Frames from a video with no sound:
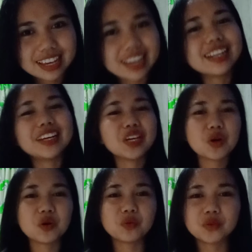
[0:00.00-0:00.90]
And I
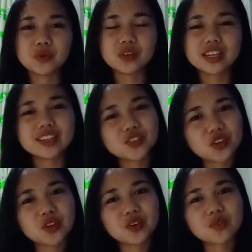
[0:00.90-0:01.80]
hope you
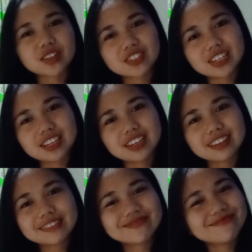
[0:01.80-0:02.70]
enjoy watching.
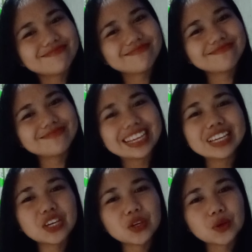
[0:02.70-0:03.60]

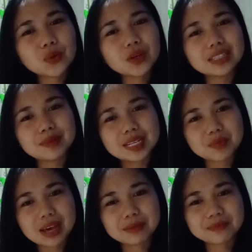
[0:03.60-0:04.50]
Thank you. God bless,
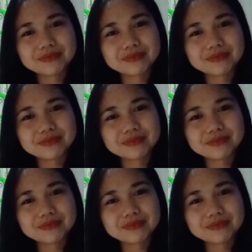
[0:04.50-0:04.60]
ma'am.